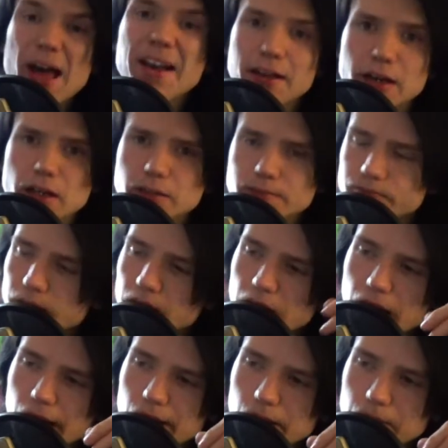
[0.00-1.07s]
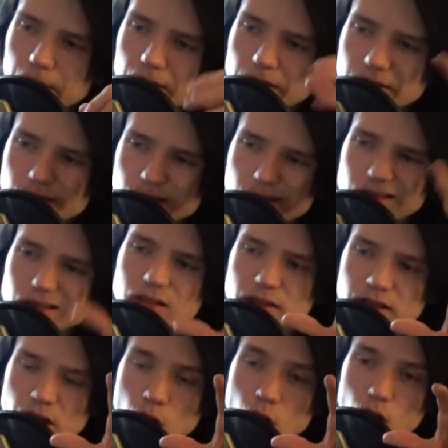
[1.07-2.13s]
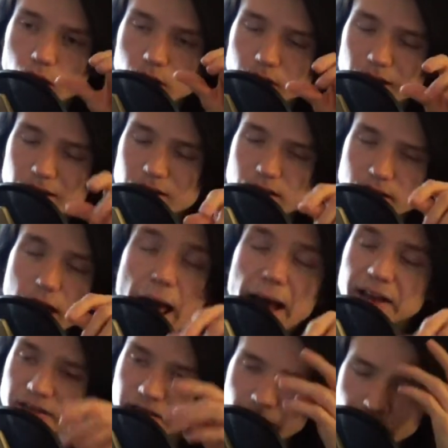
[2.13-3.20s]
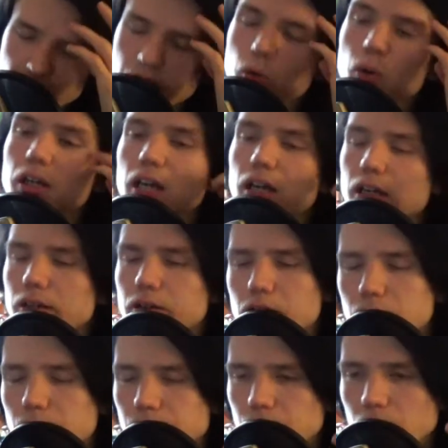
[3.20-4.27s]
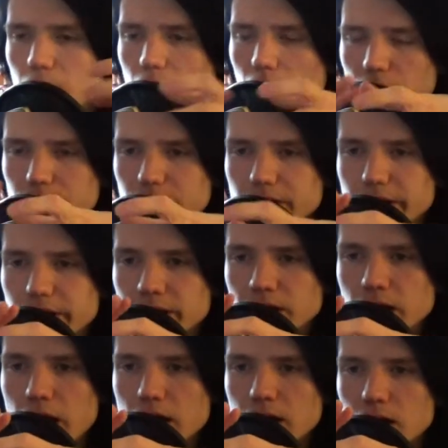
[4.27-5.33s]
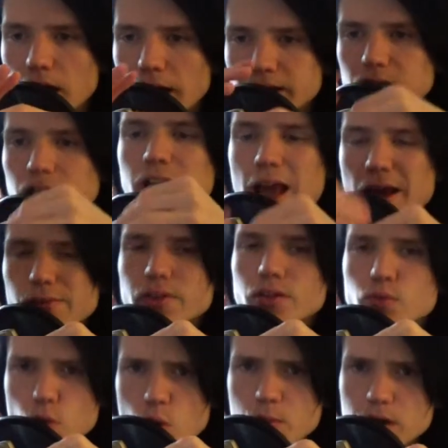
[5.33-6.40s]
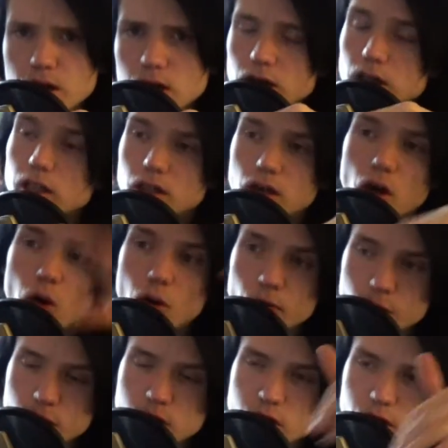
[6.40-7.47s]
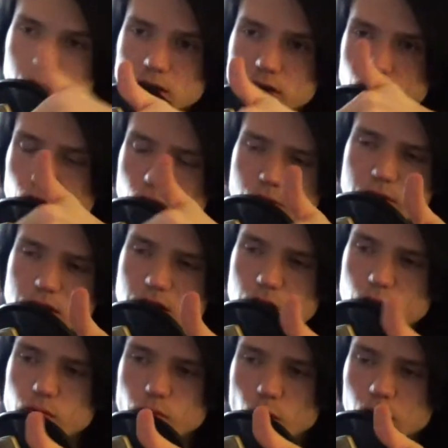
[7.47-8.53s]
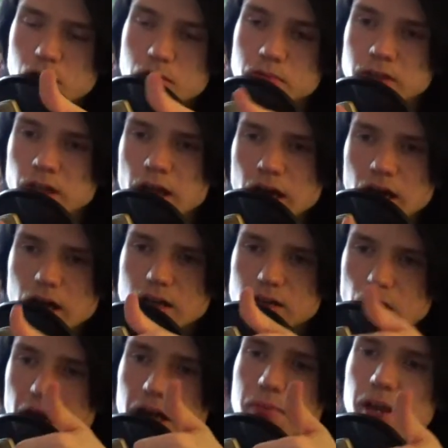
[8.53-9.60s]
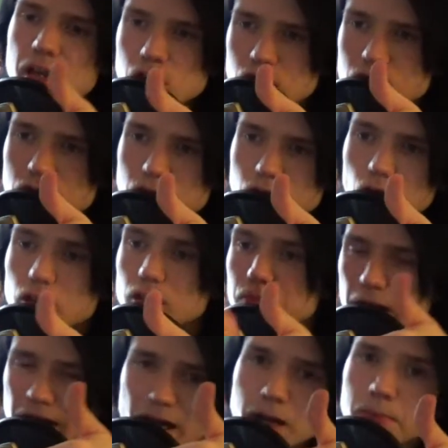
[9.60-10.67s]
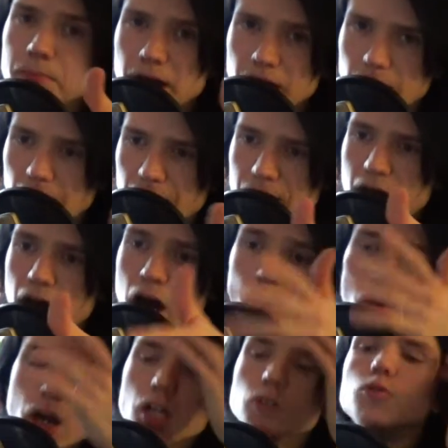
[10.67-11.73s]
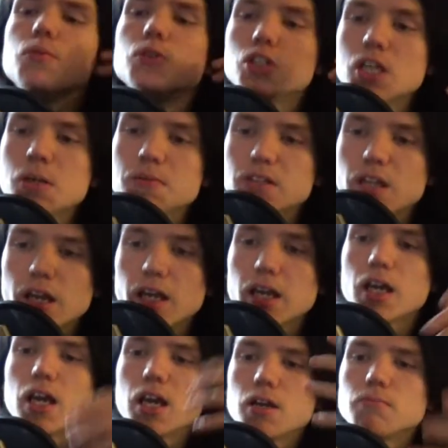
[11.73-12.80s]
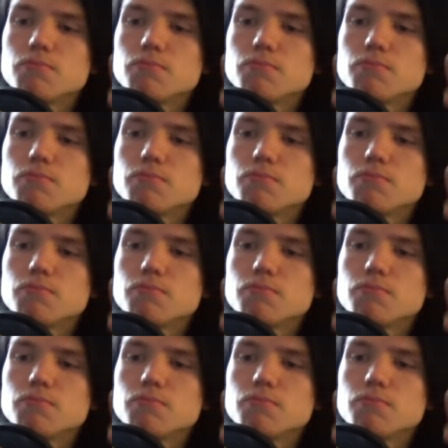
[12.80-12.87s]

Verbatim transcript: better. But this is, you know, this is exactly what I am thinking. Like in every RWBY original, the RWBY series volumes, the animation got better and better, and now RWBY Chibi, they